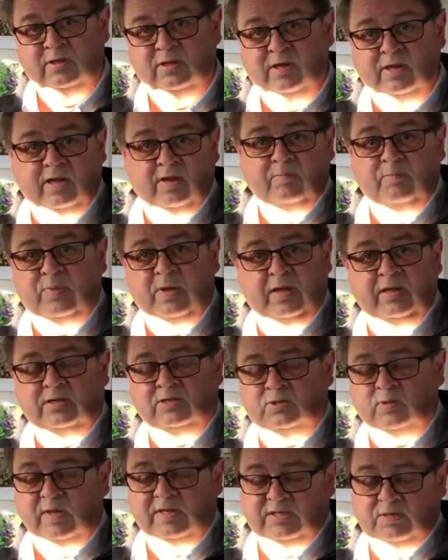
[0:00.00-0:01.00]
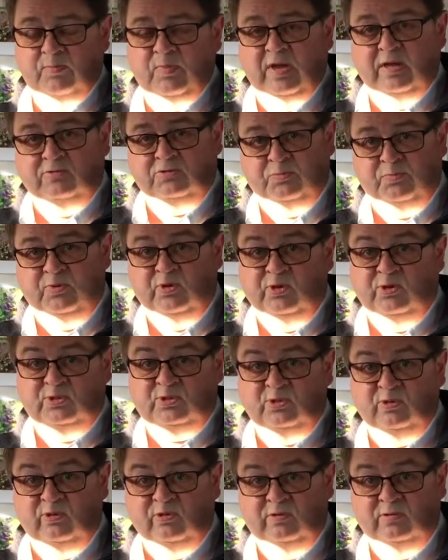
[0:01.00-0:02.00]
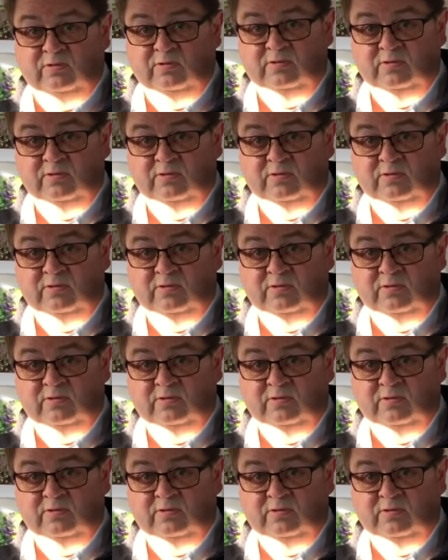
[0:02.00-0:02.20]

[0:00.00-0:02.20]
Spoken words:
and I'm paying £20 per tonne.